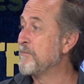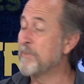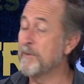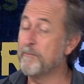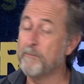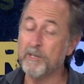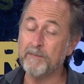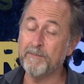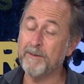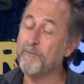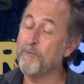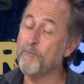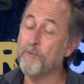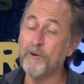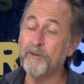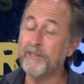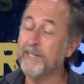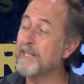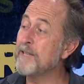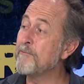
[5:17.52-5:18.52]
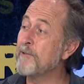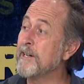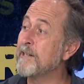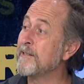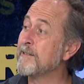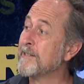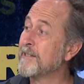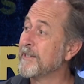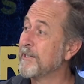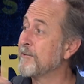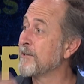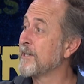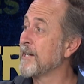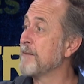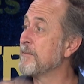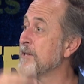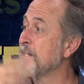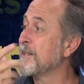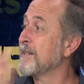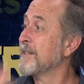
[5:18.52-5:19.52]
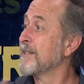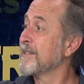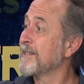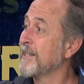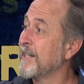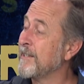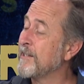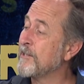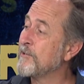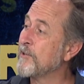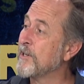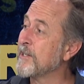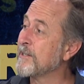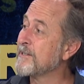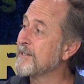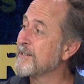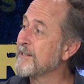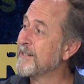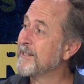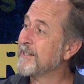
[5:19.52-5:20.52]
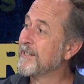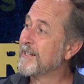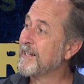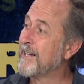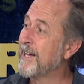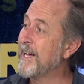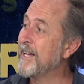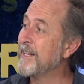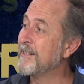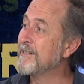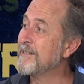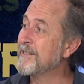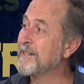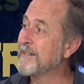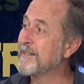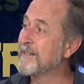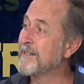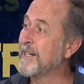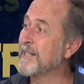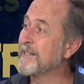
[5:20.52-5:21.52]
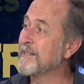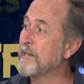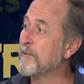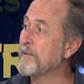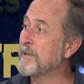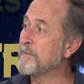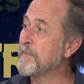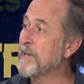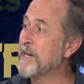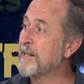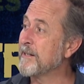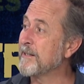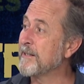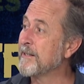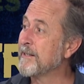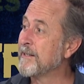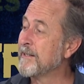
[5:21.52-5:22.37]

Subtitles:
But most people weren't anyway. They were coming, getting their drugs and going back.